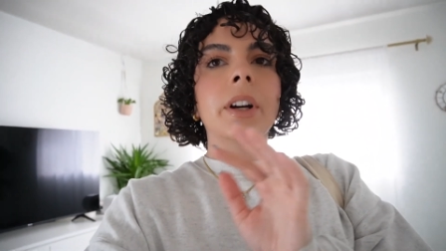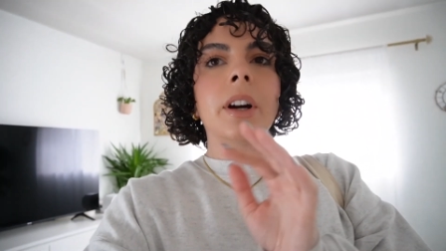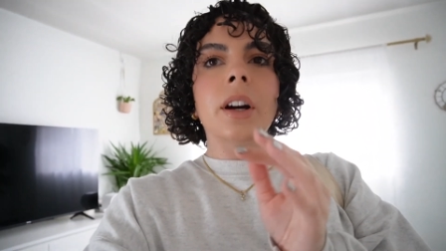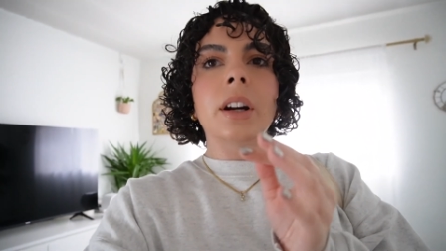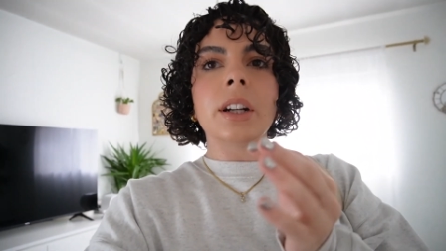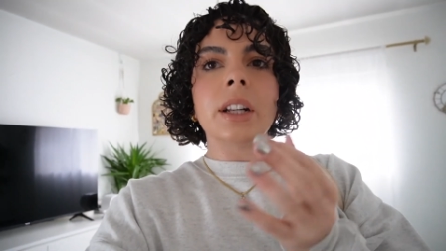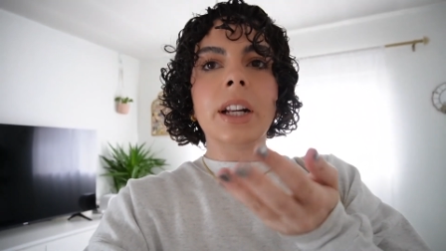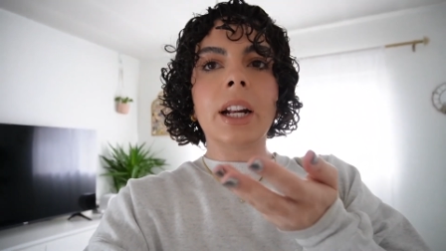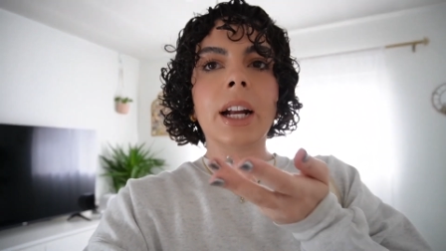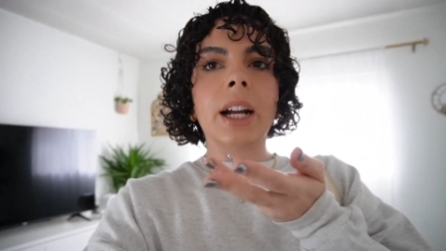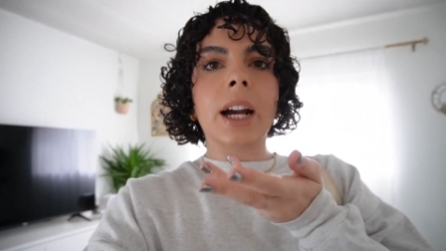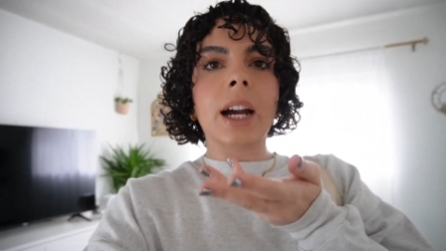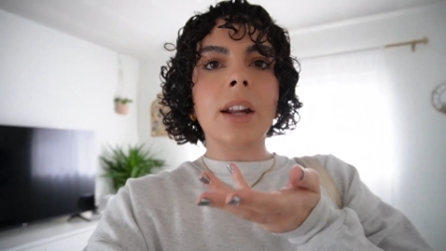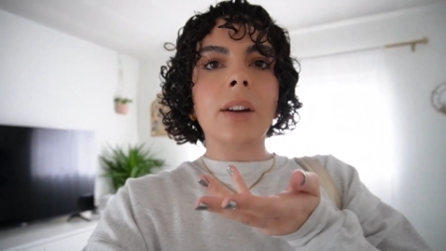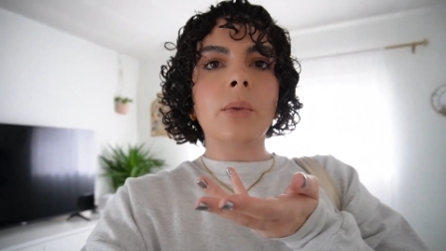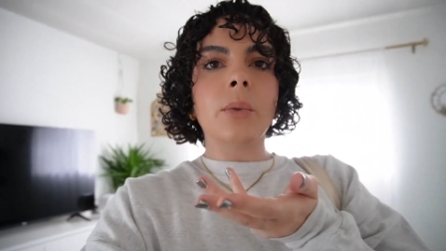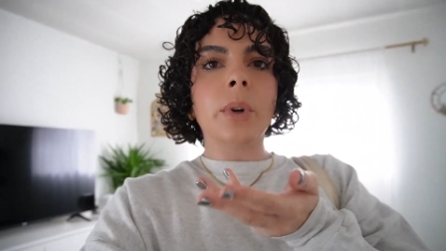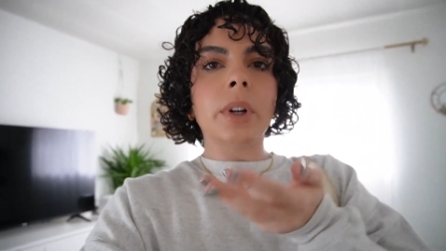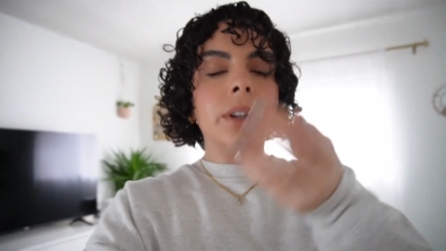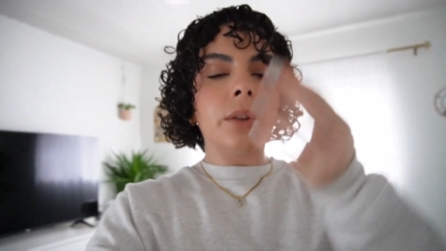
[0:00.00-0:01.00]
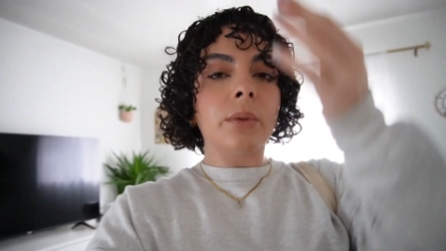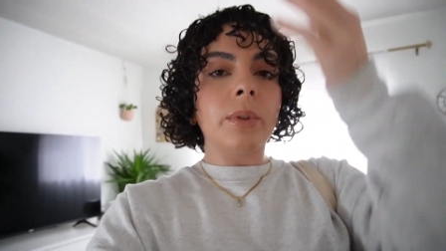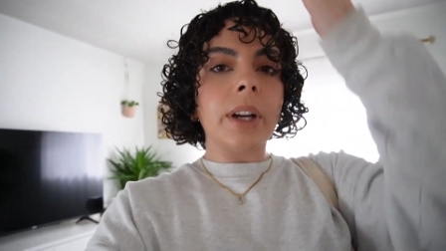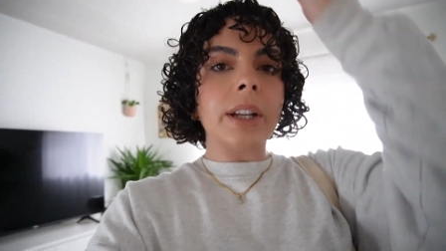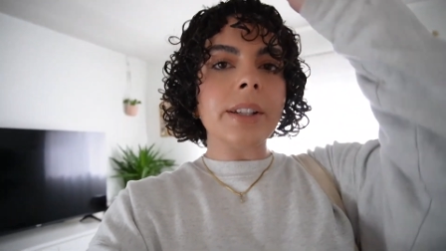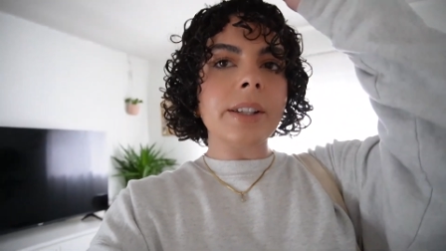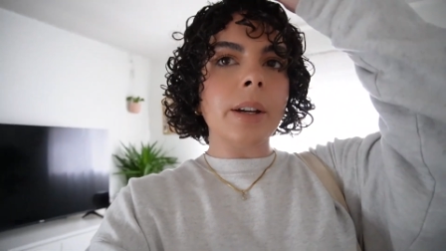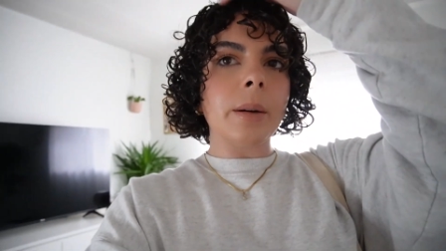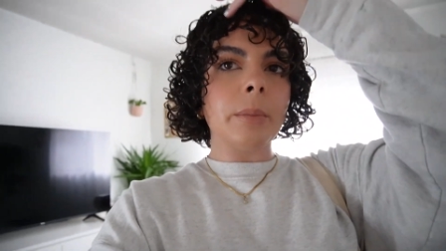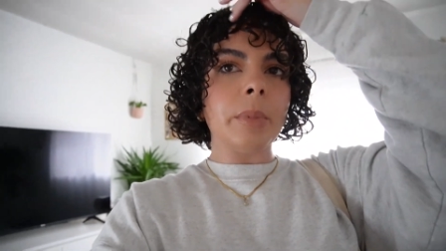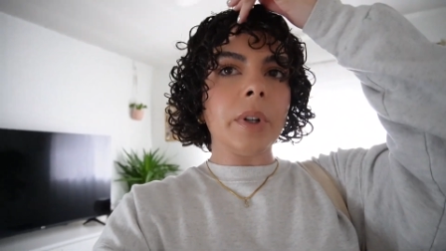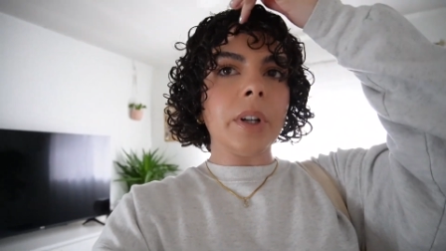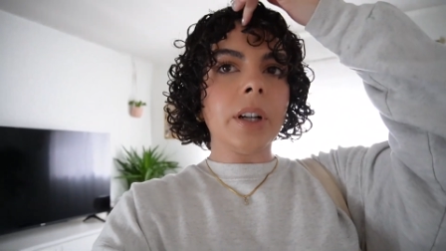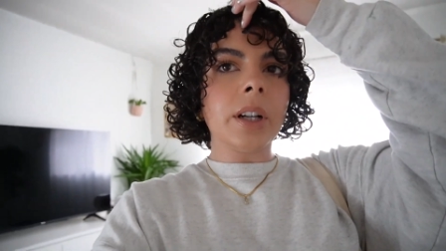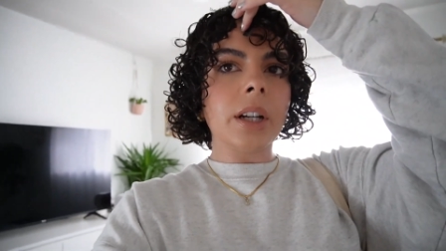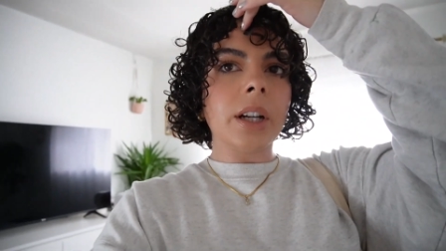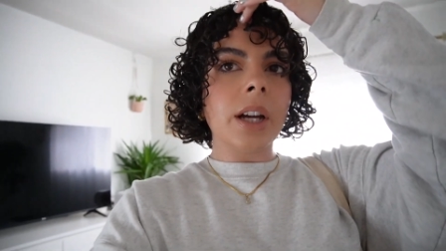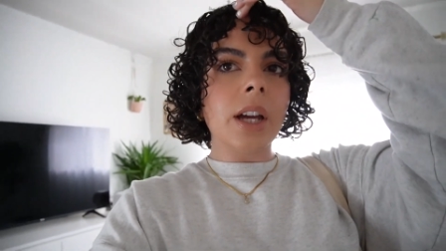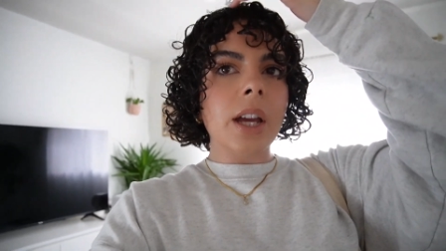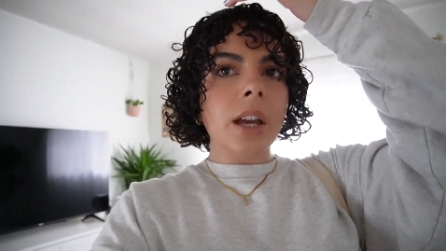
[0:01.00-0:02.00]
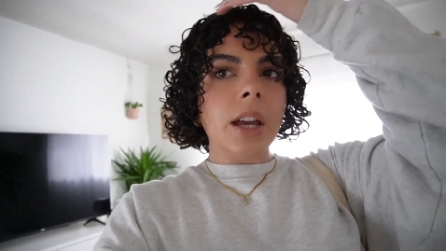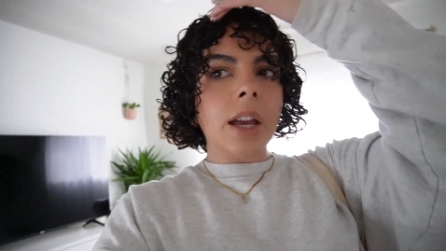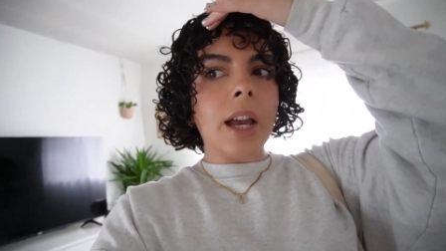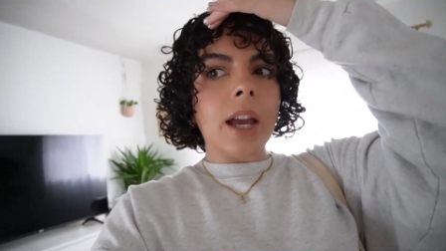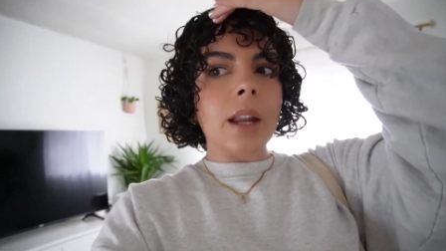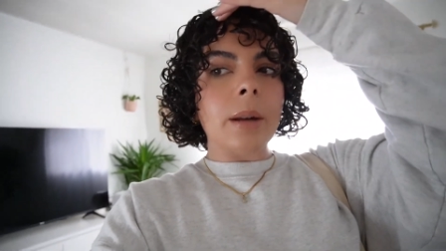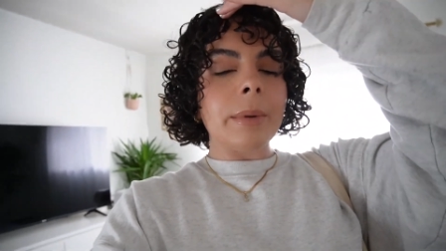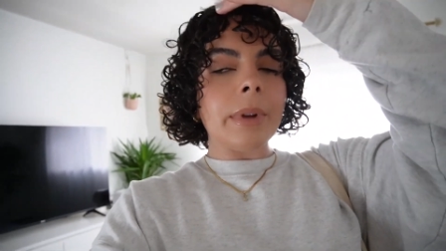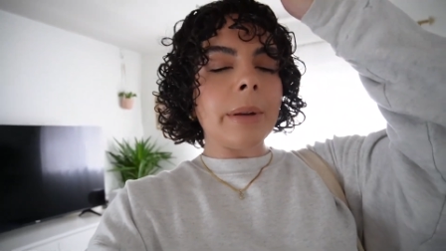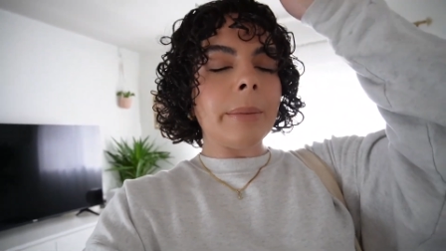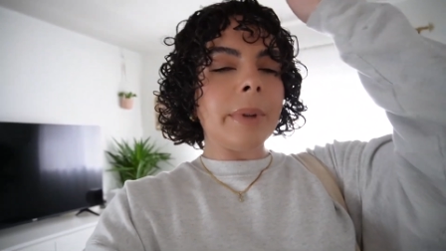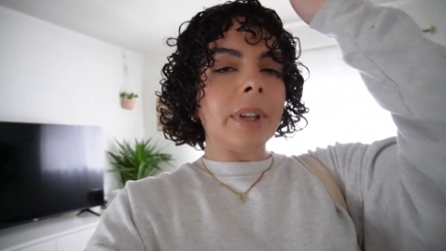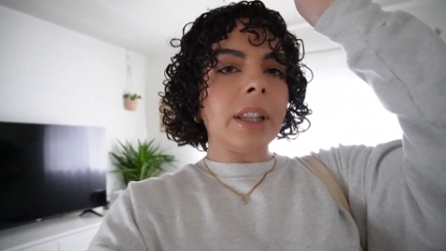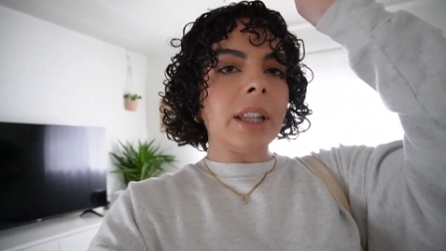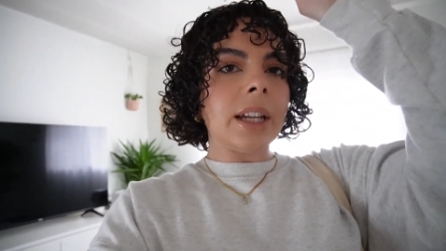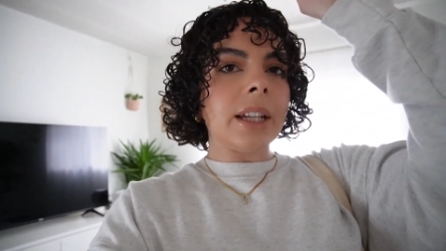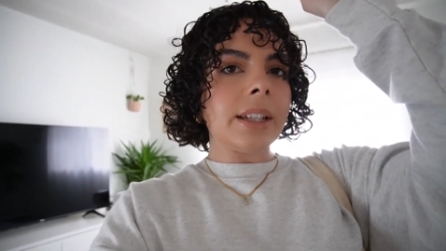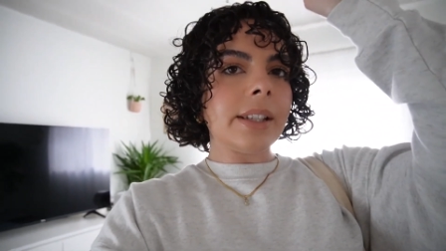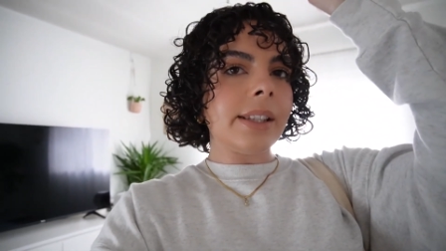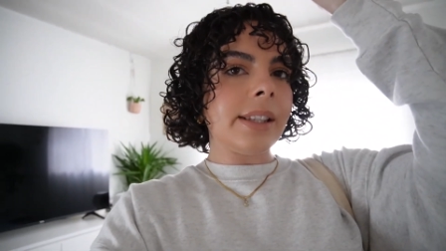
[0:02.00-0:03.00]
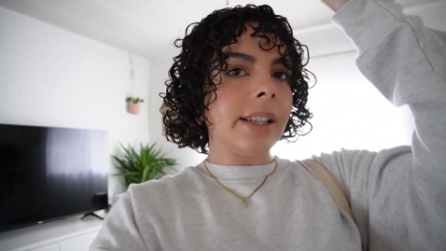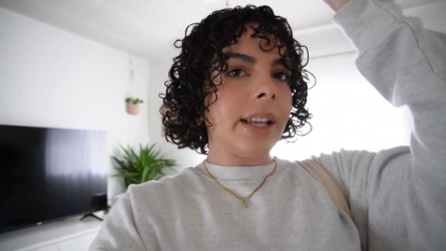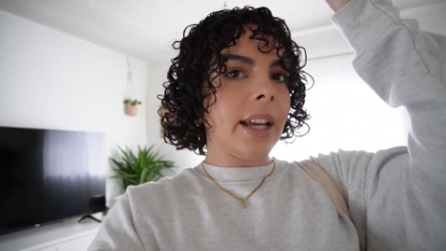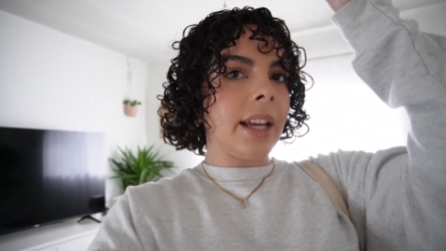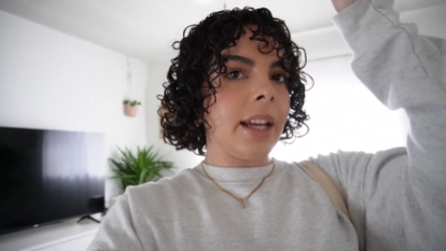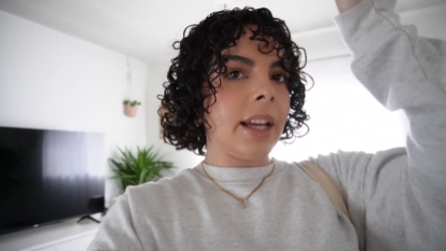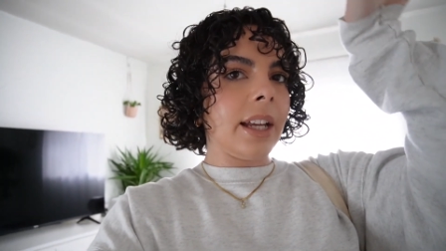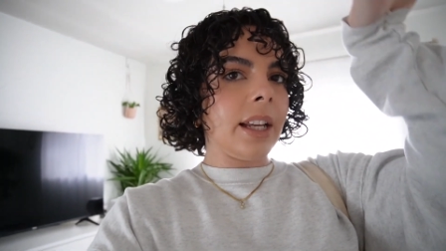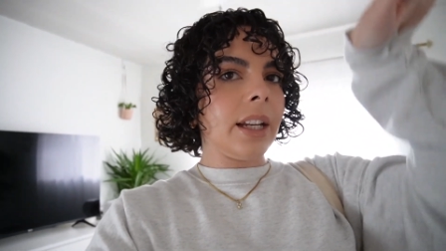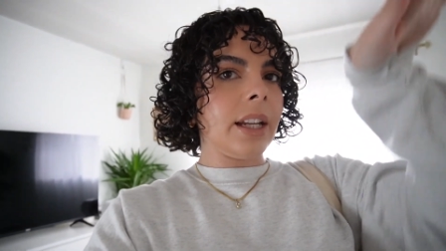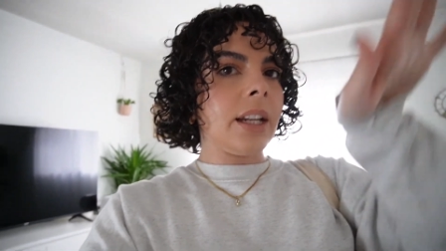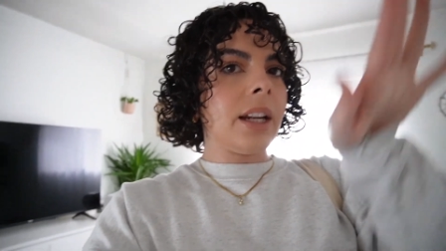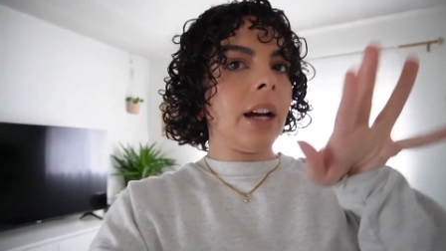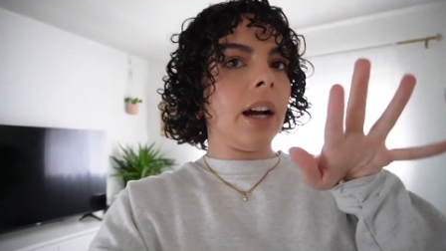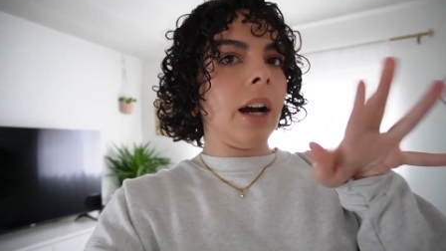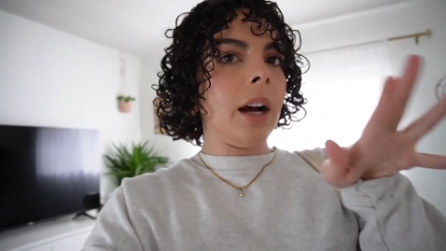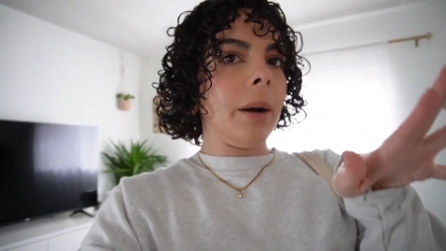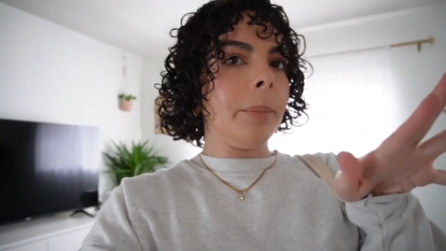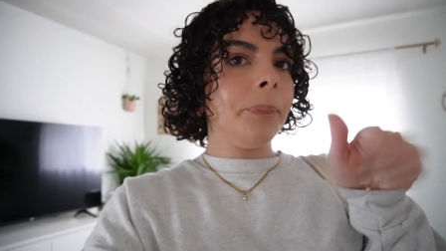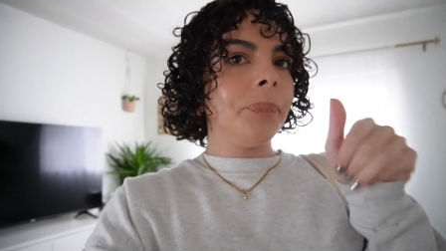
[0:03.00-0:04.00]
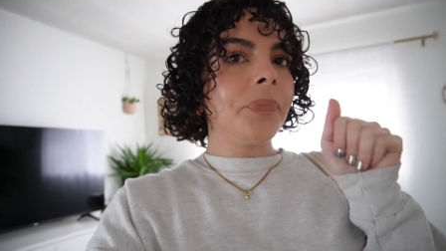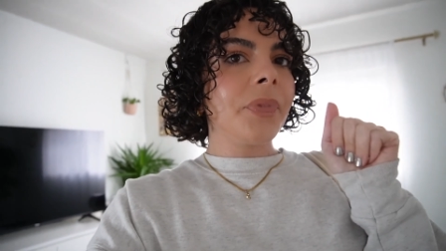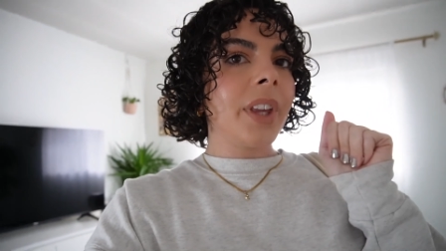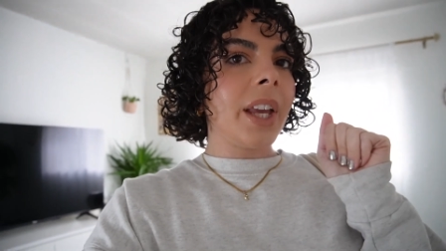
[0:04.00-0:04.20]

card and I kind of want to rent a book and maybe like sit and um,